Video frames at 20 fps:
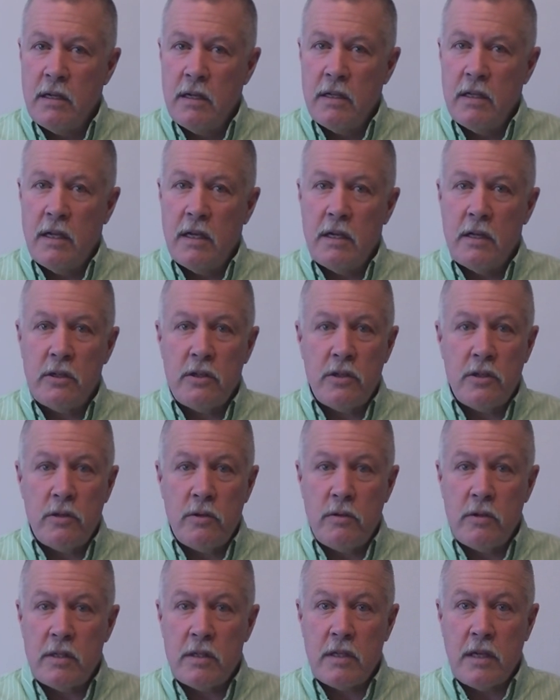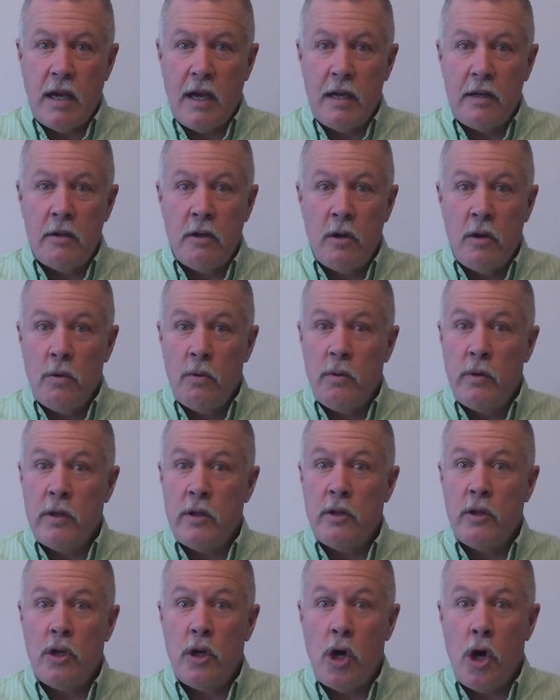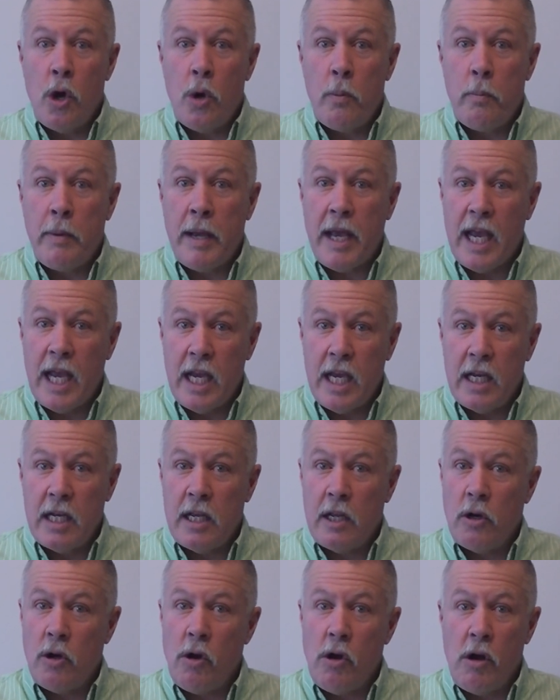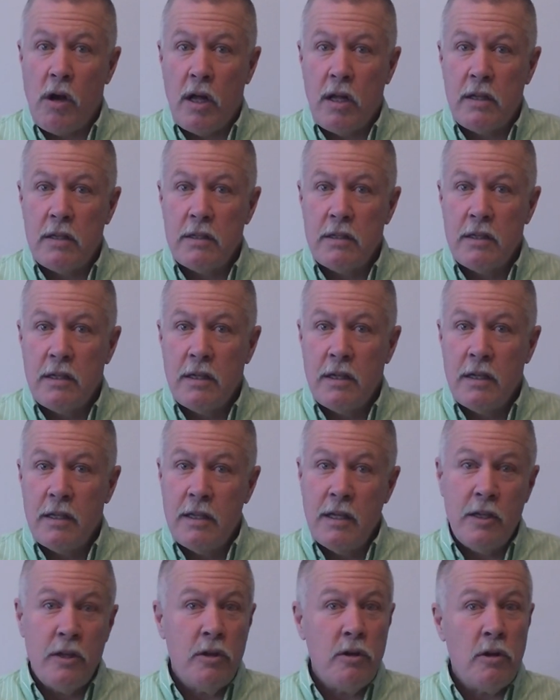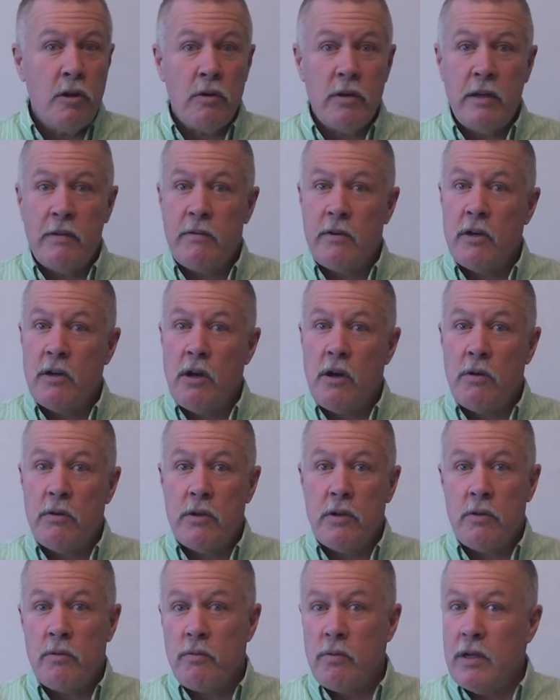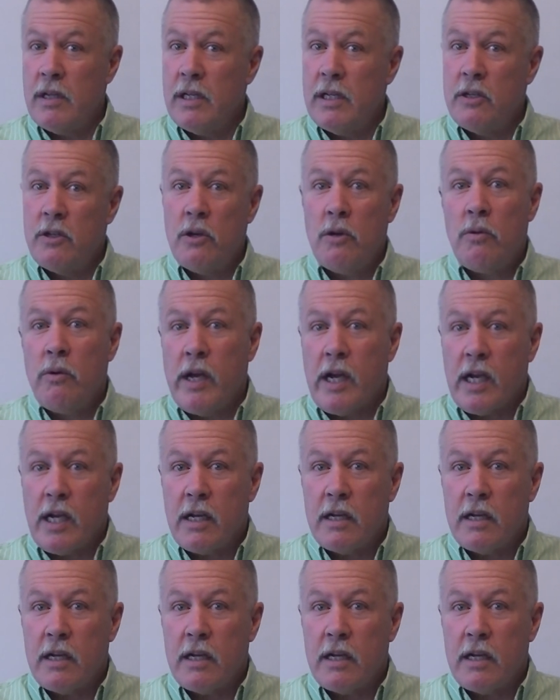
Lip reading: than a suicide with no pain at all that you don't even know you're really doing?